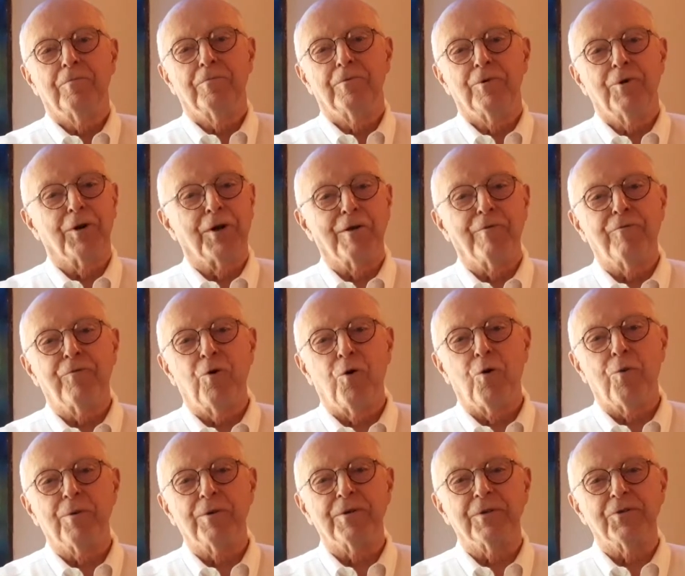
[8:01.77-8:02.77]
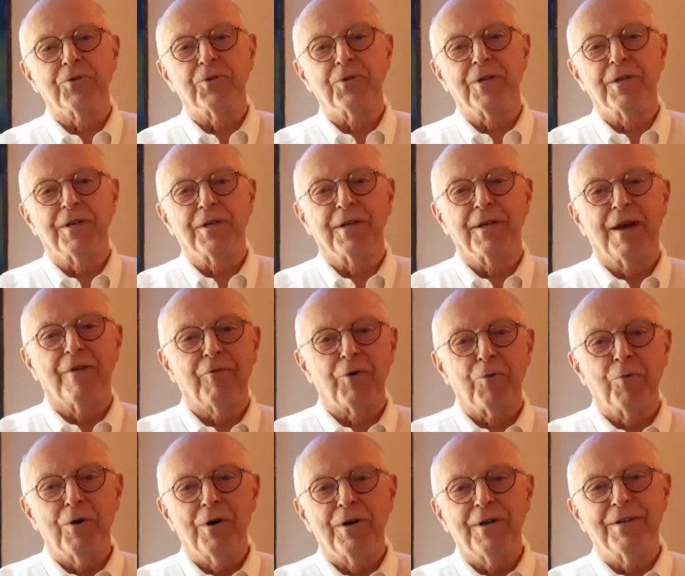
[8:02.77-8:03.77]
Looking forward to seeing
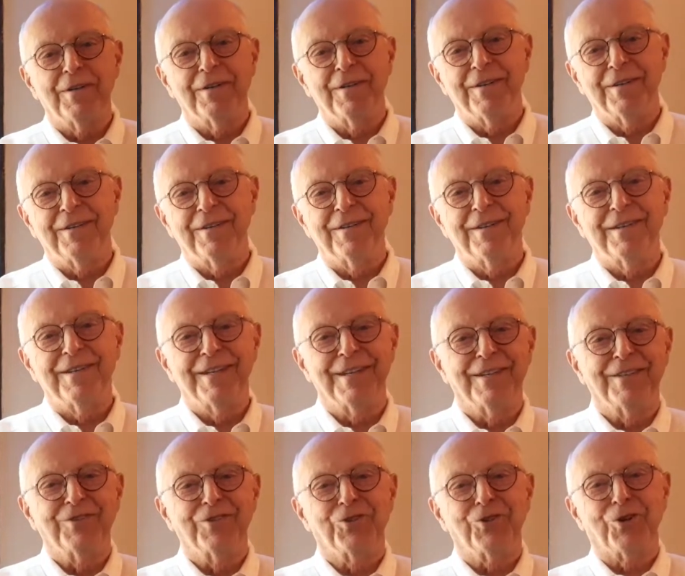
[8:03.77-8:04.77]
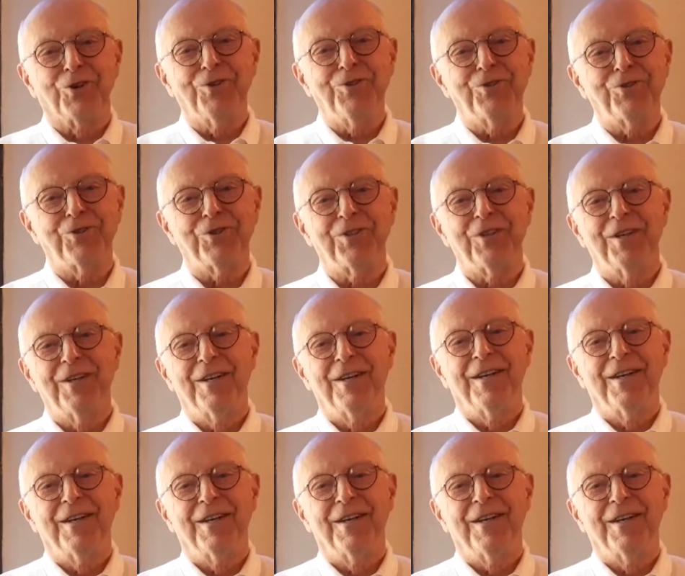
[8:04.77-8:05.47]
everyone in church,